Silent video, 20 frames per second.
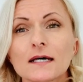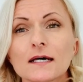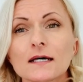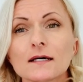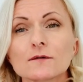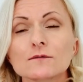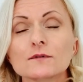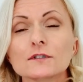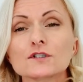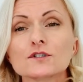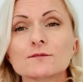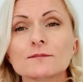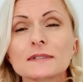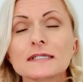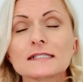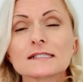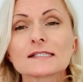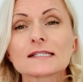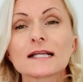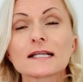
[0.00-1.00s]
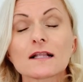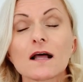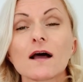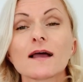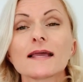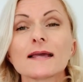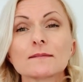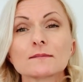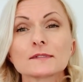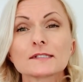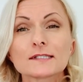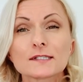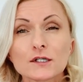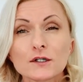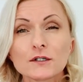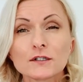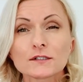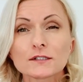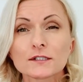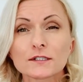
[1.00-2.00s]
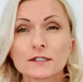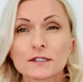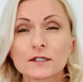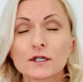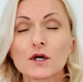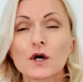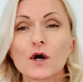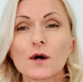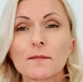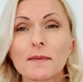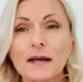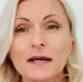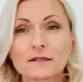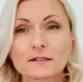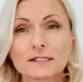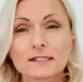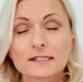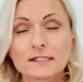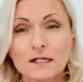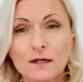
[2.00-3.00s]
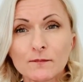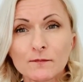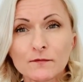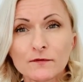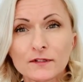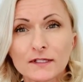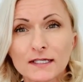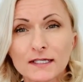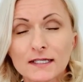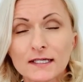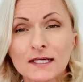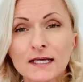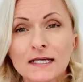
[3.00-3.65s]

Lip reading: which means that I am certain about something